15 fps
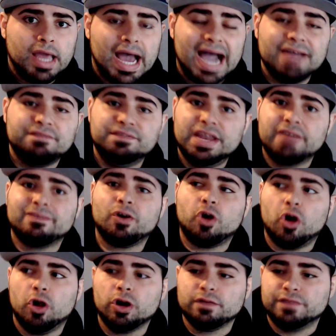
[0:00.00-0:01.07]
I've never
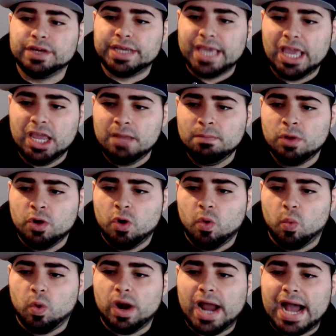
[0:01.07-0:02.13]
heard of a game
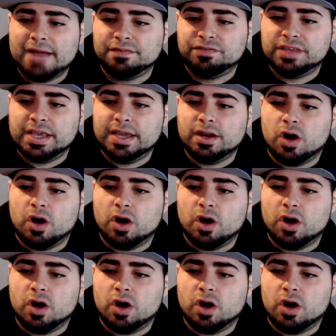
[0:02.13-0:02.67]
where I've said,